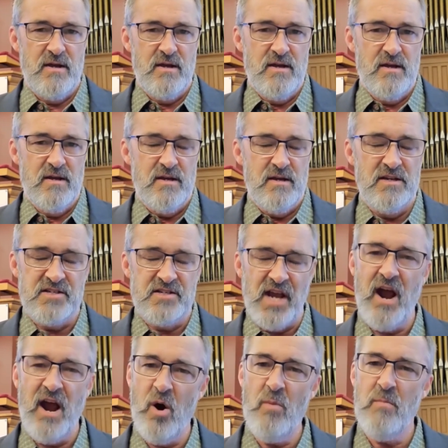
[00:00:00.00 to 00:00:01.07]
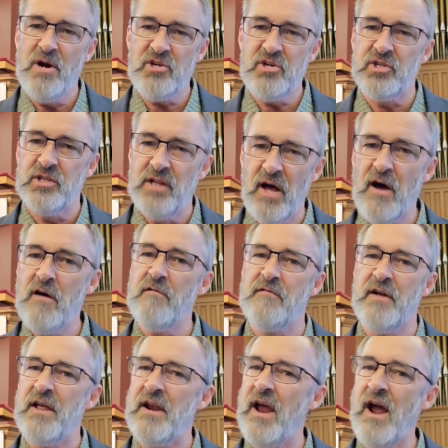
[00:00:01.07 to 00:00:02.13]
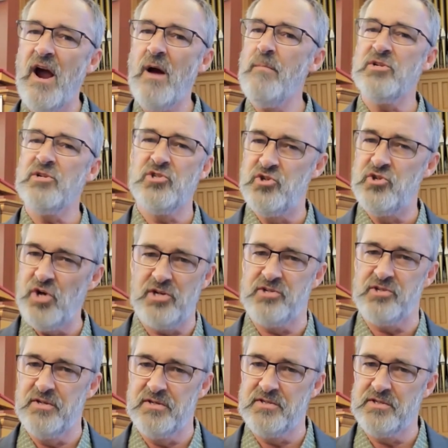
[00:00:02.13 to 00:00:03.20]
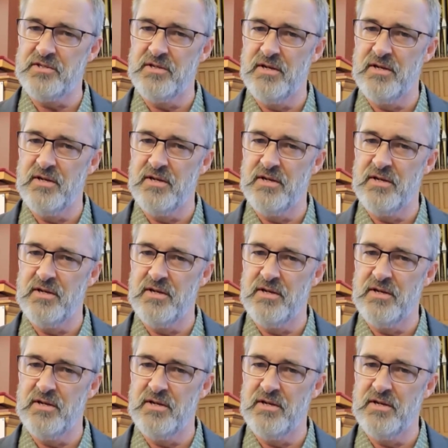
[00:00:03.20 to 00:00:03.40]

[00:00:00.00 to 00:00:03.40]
is how much love and how much justice